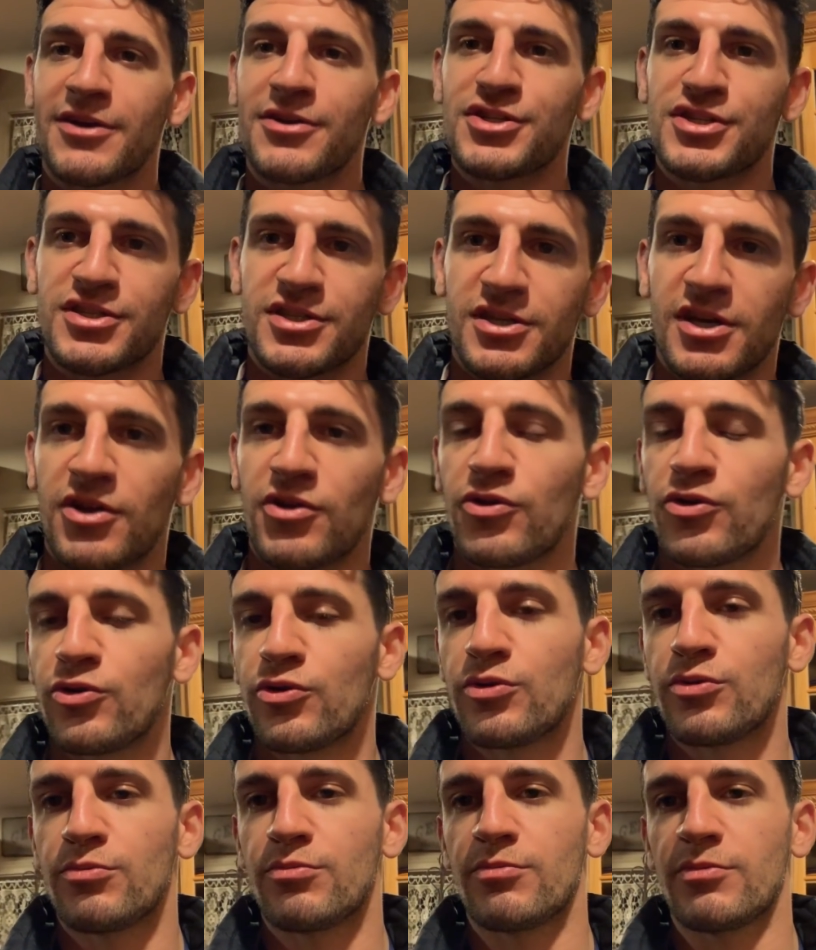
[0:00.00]
I just got
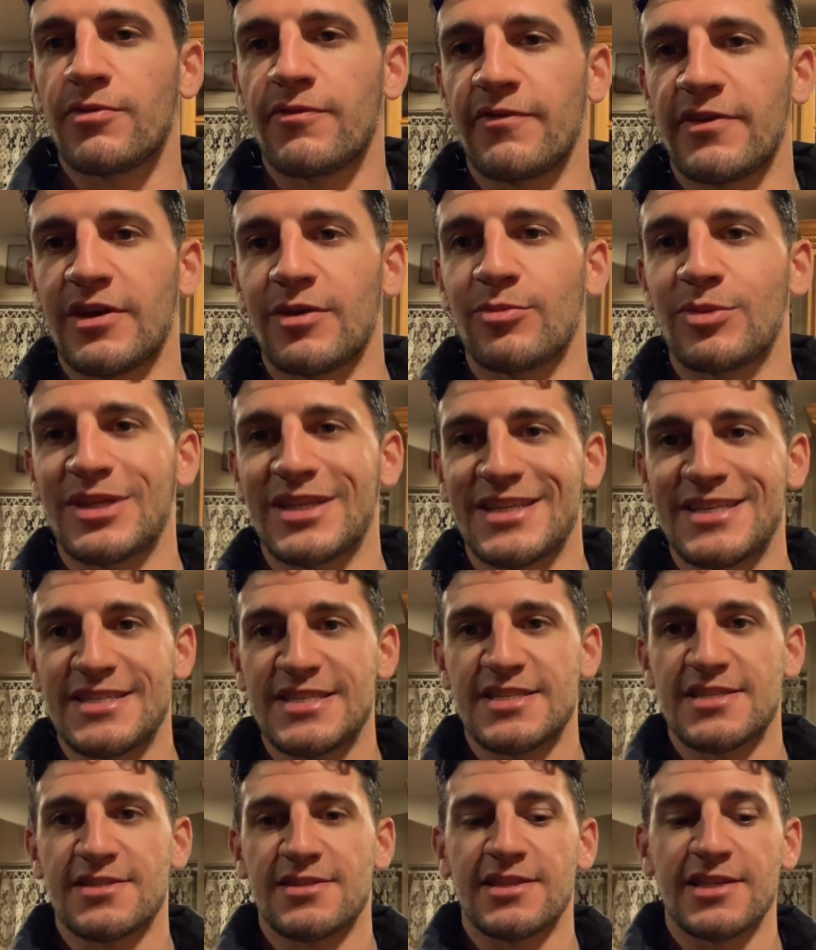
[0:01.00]
home. Family is
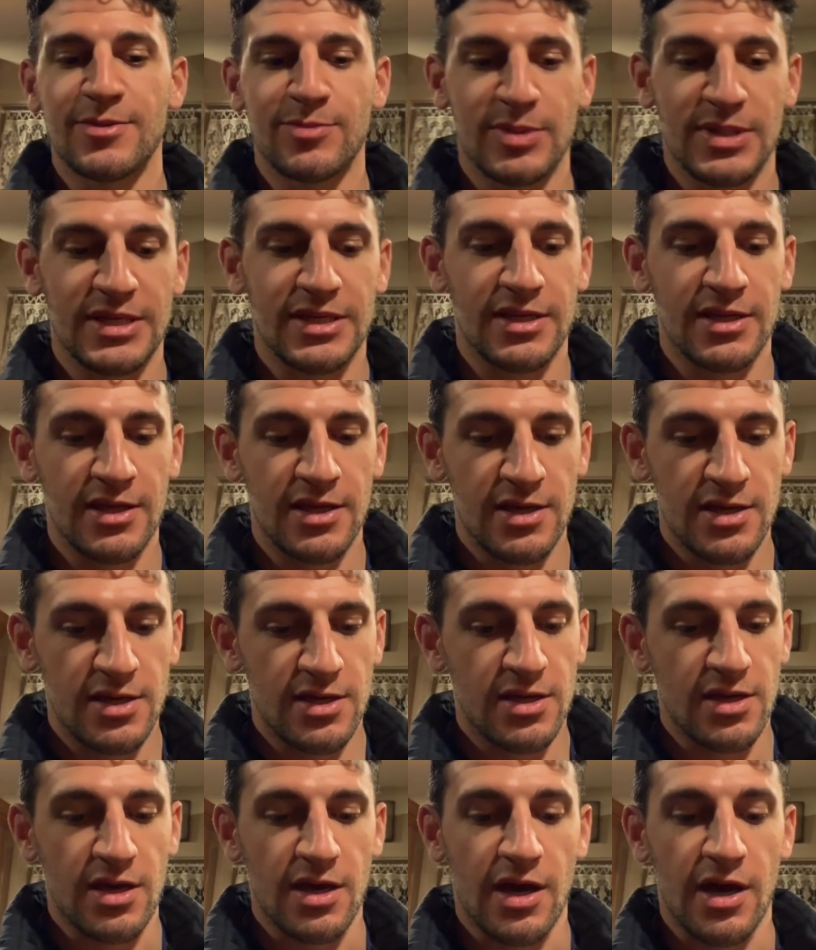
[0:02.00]
sleeping,
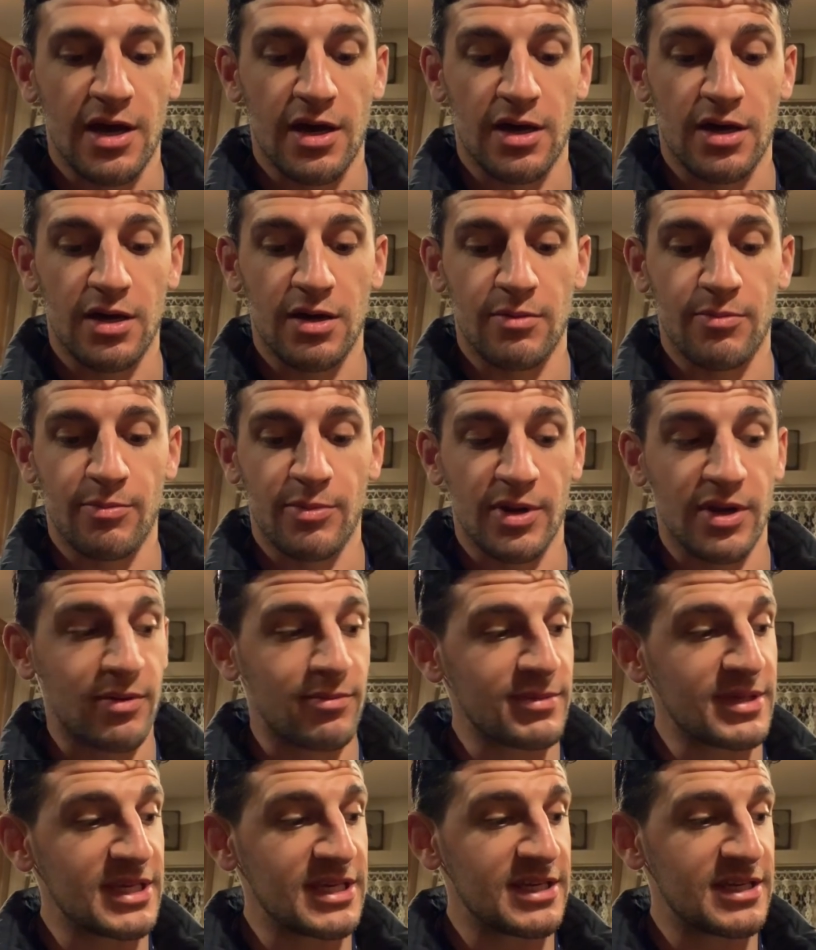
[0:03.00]
but
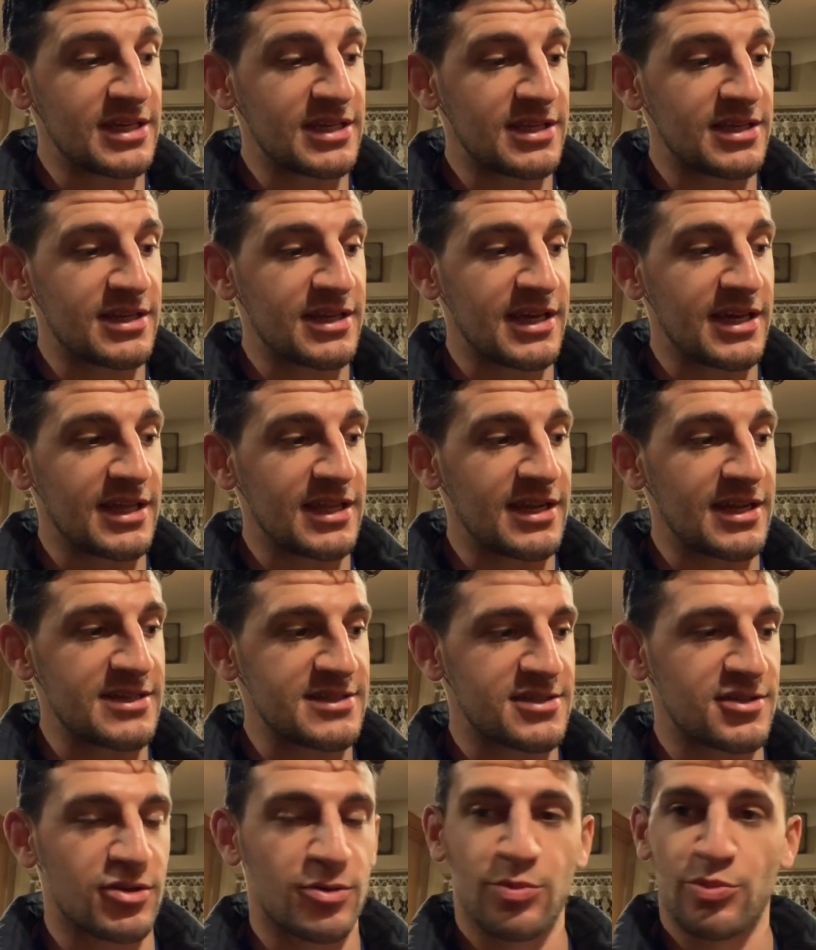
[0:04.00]
I'm eating a
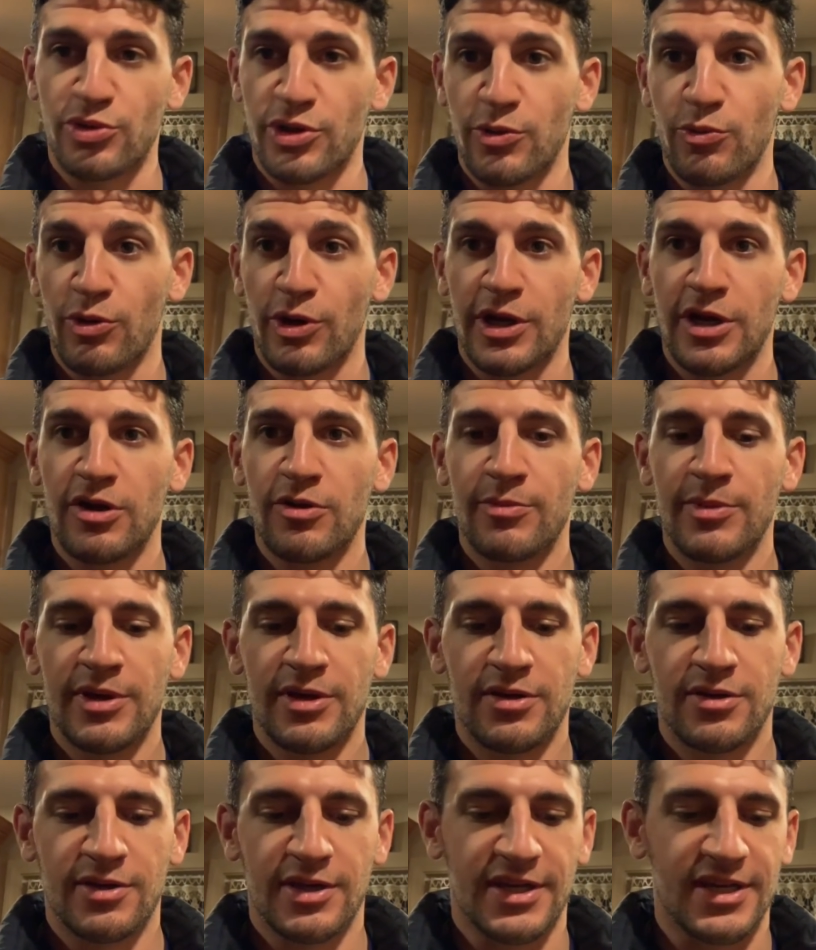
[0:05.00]
nice little pre-workout
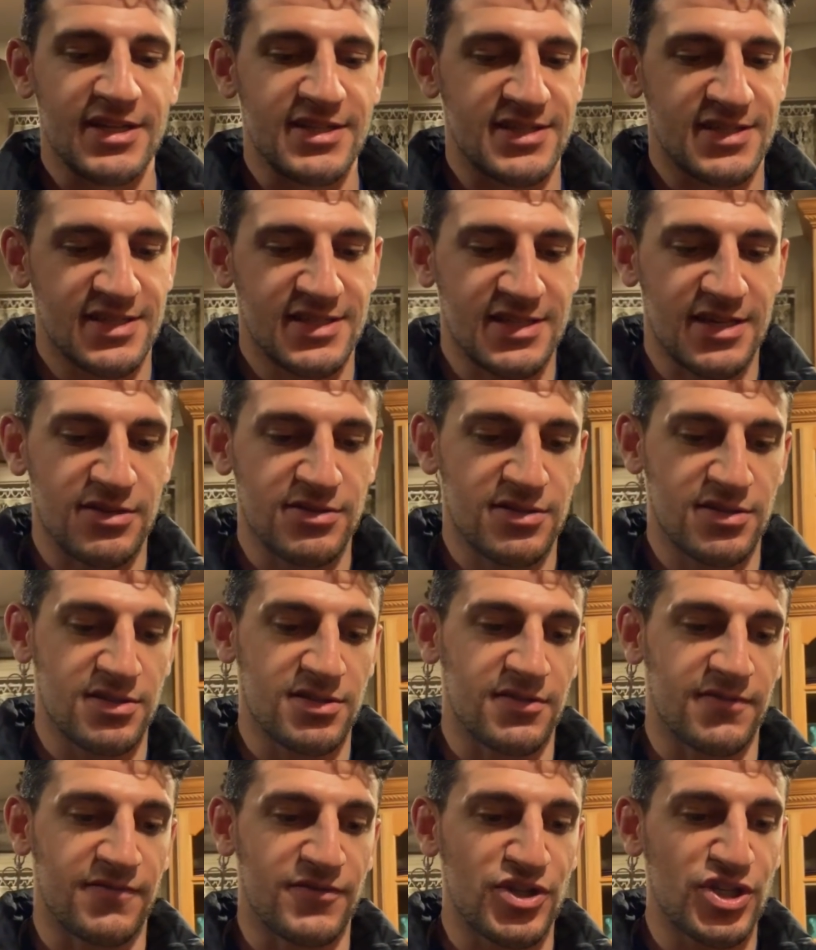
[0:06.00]
meal. I got 6 ounces
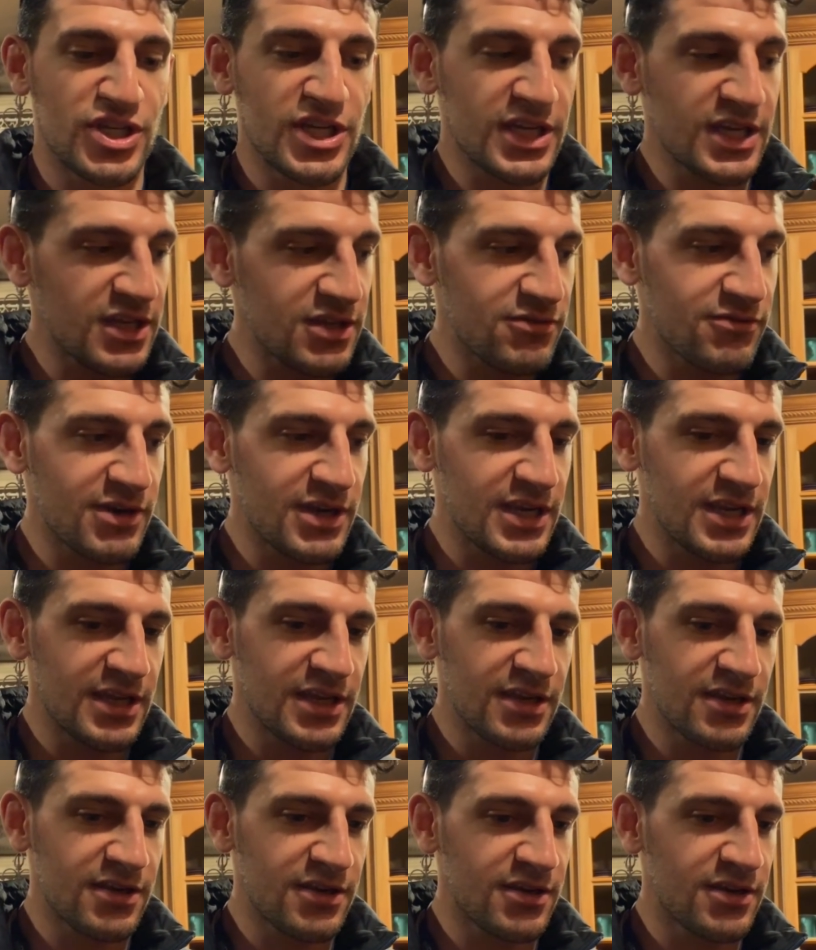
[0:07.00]
of chicken right
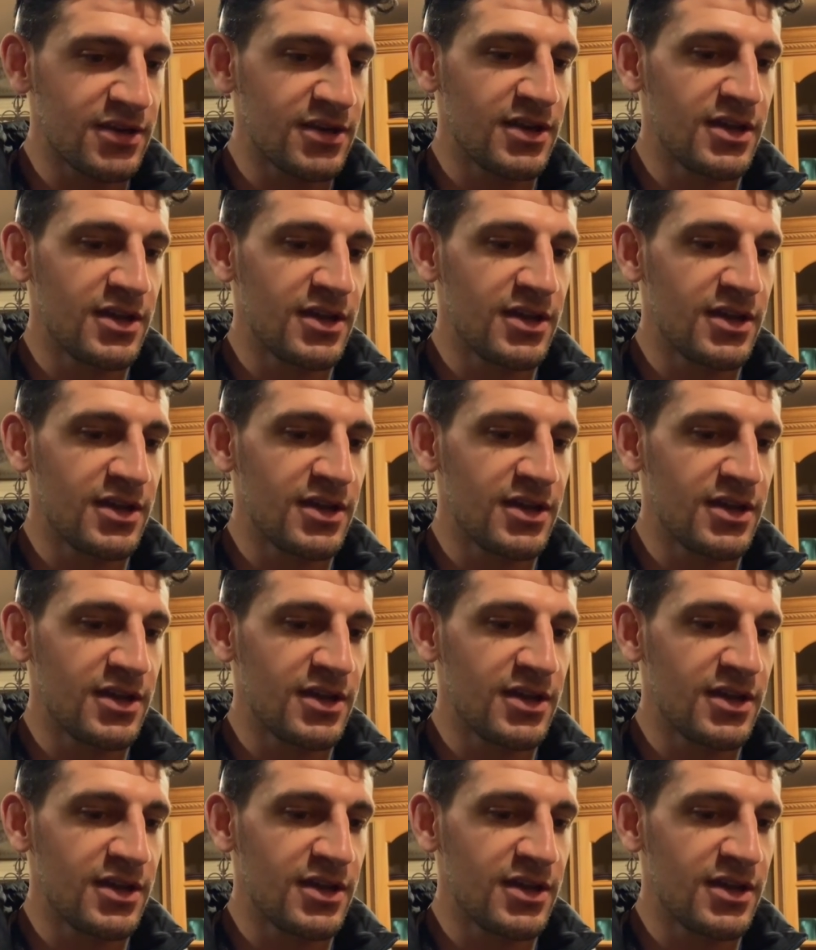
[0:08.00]
here.